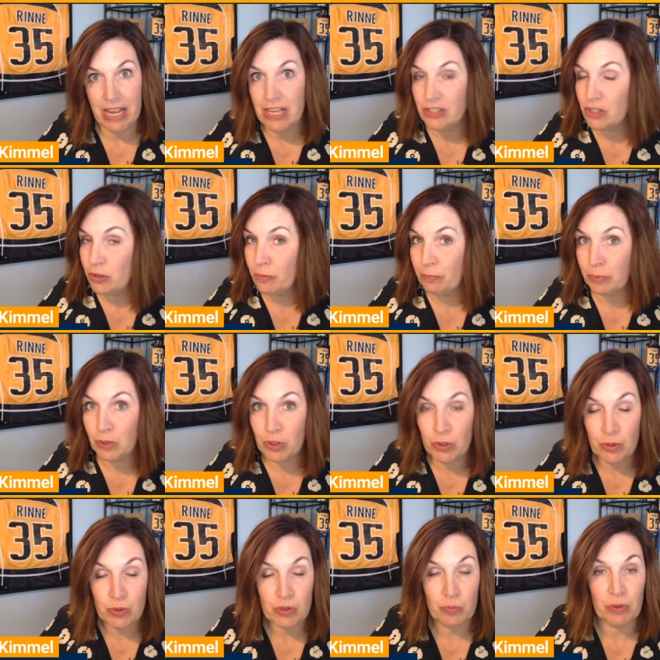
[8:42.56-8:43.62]
So the
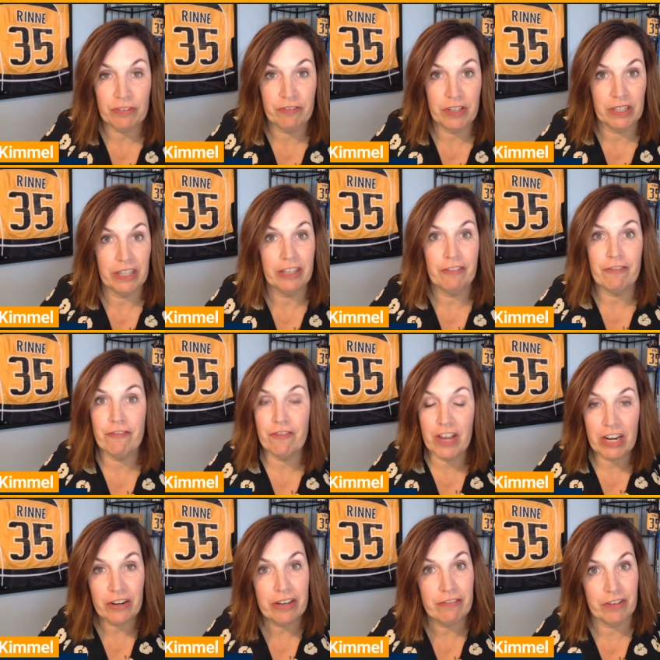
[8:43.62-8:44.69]
Blues were feeling
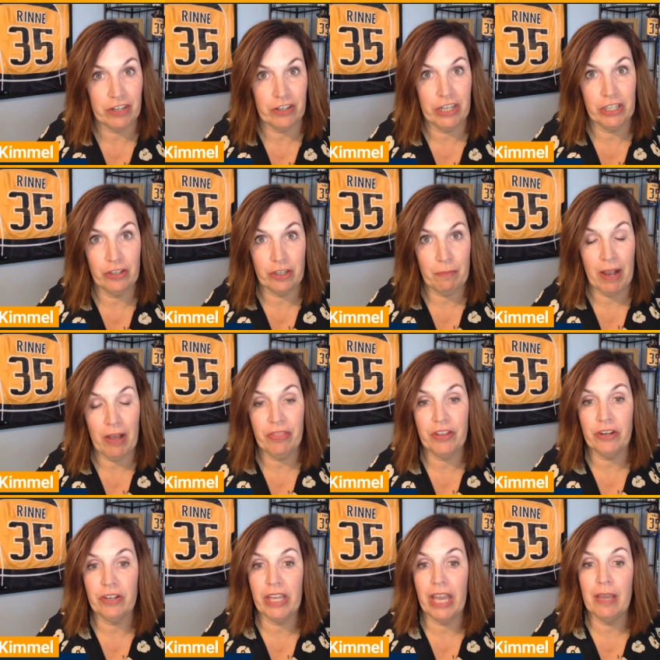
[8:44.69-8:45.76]
very very good about
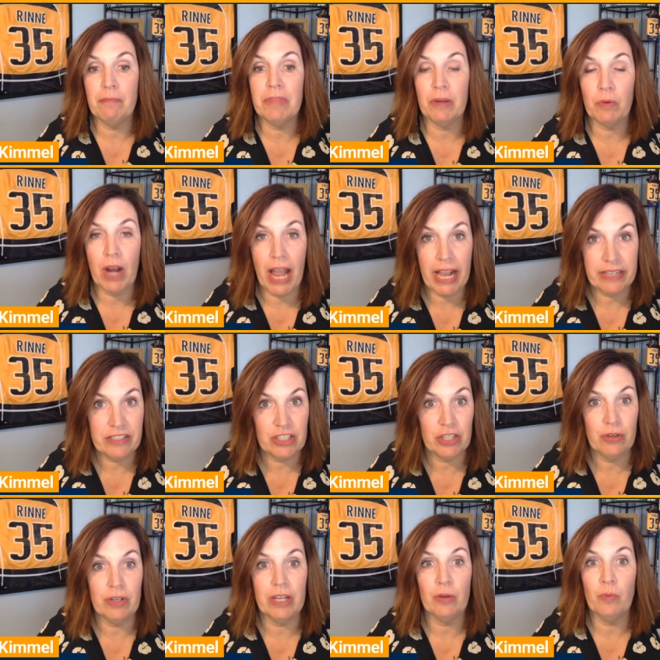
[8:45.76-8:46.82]
their game. They were
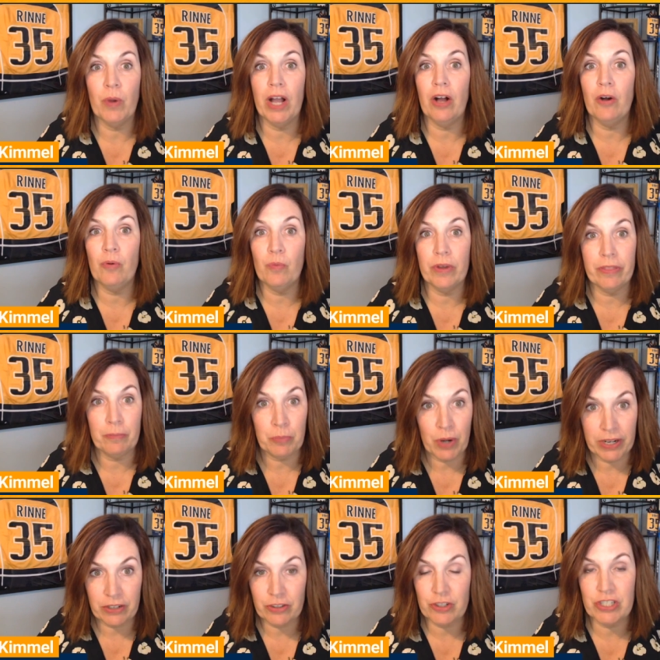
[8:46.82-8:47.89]
executing well when the
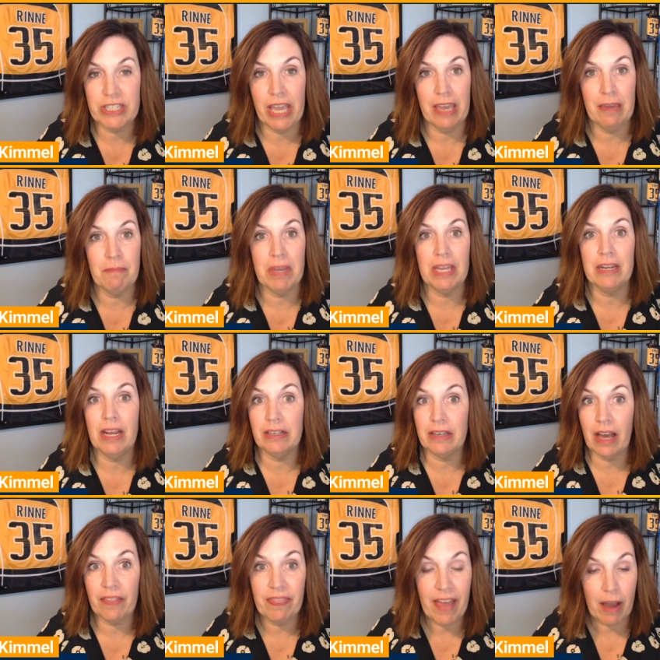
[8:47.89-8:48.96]
Predators came in and
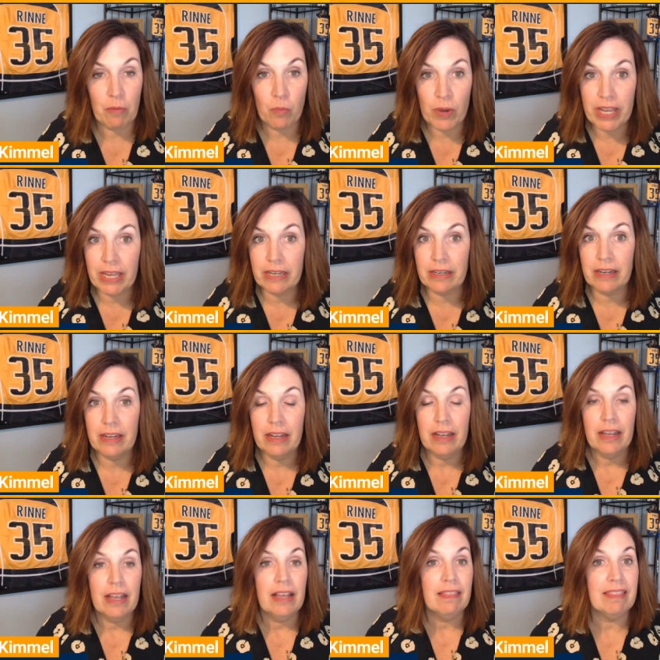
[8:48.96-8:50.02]
got that win
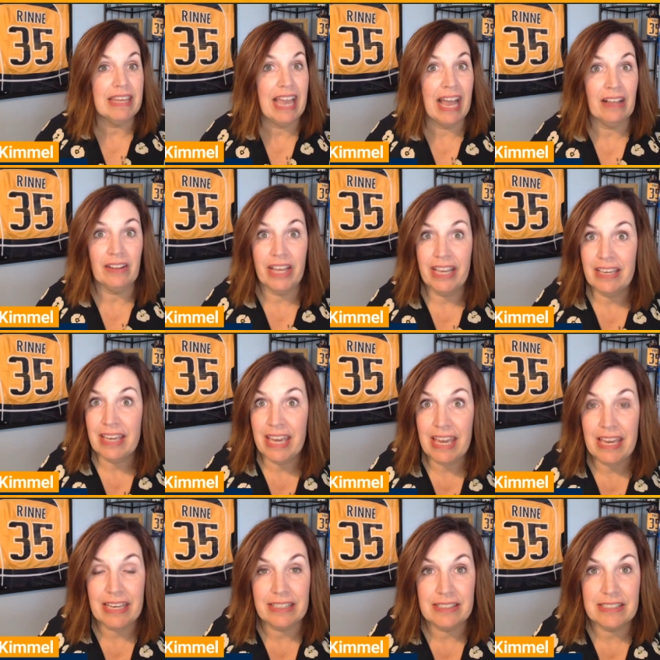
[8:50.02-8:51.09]
the LA
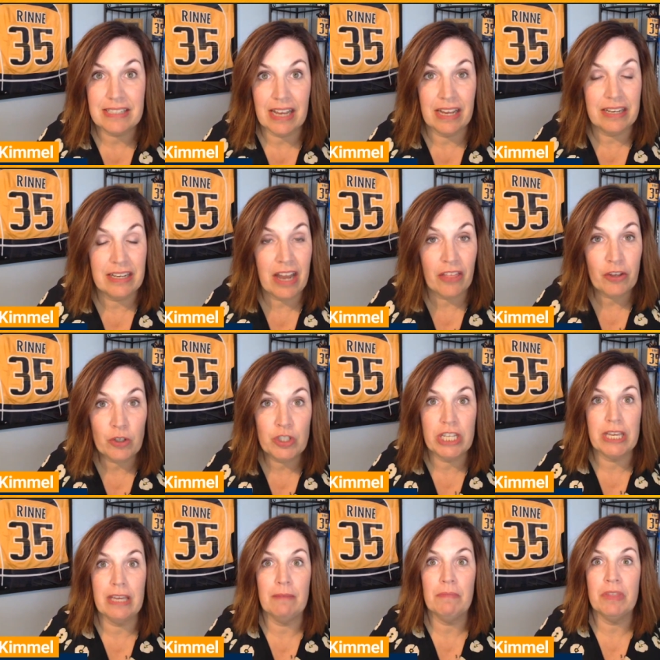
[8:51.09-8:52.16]
Kings, another
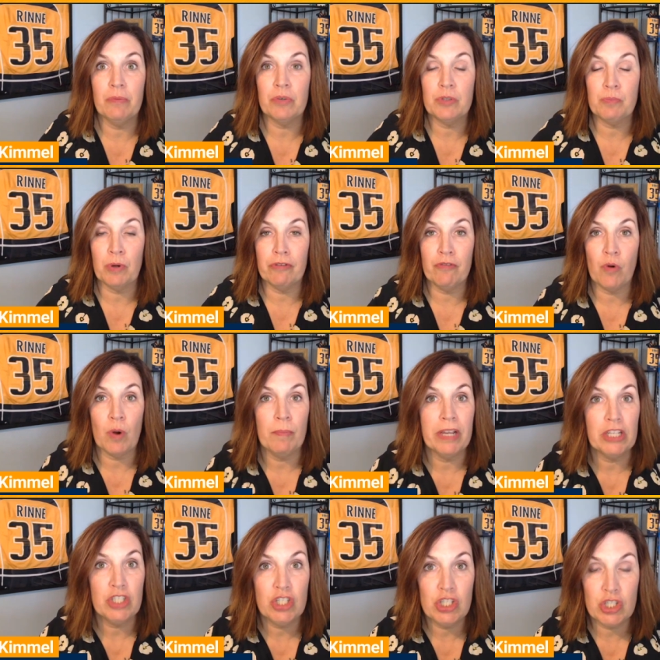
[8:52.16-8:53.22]
team that was performing
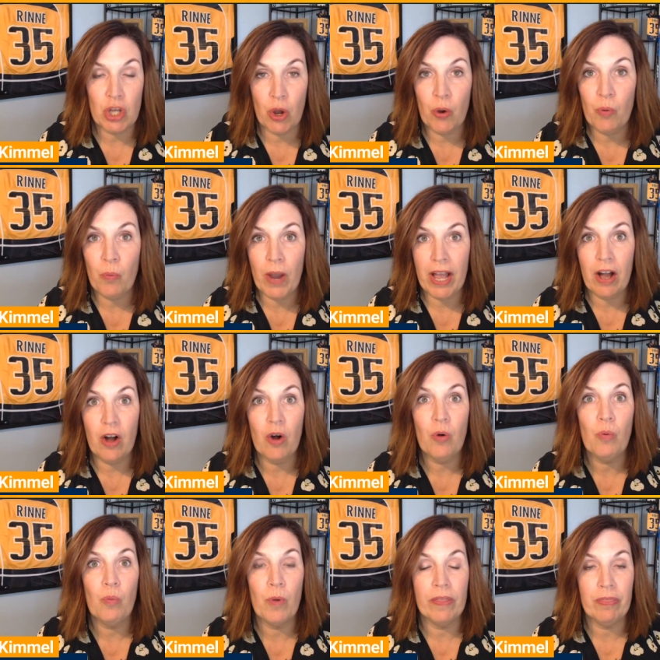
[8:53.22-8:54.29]
so
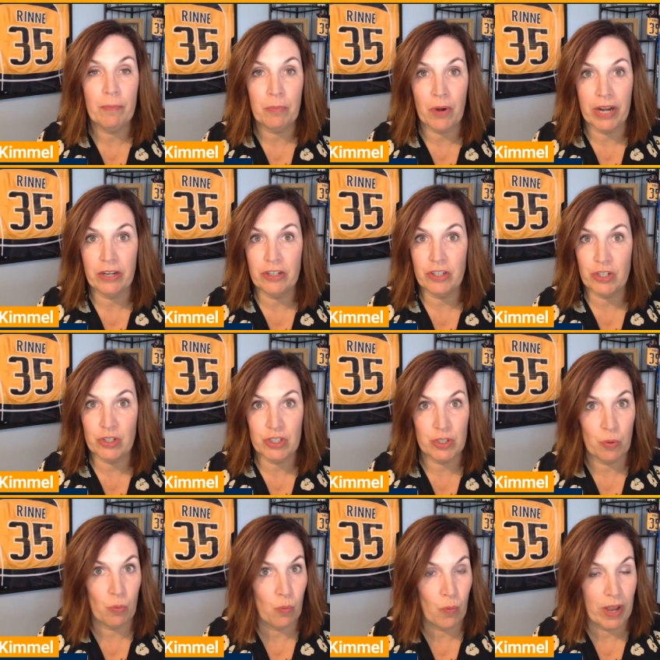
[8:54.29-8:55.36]
well when the Predators
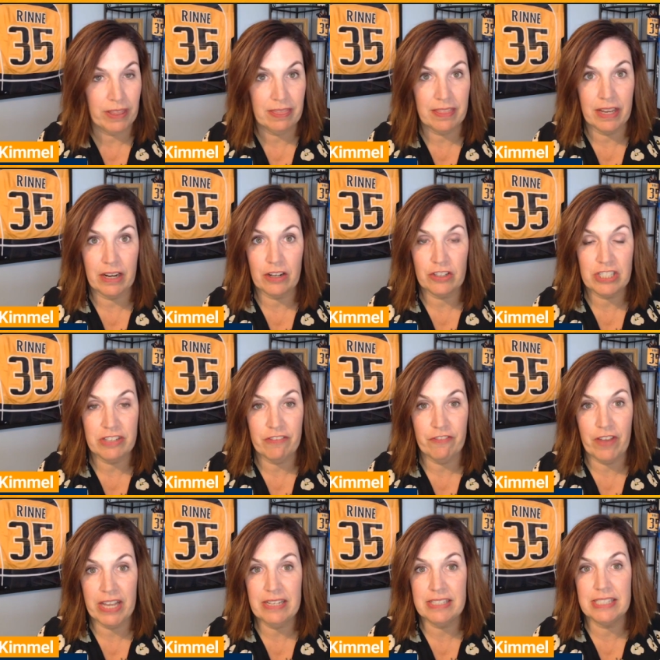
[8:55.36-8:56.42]
went there to
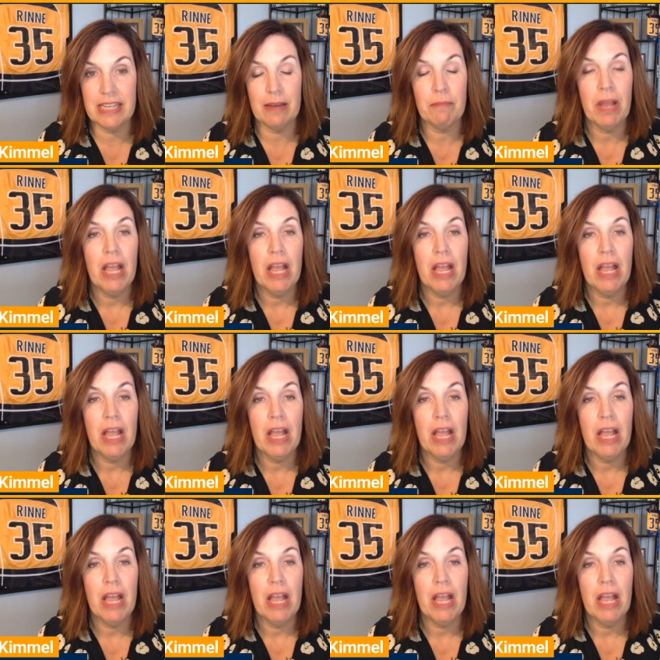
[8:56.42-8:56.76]
face them.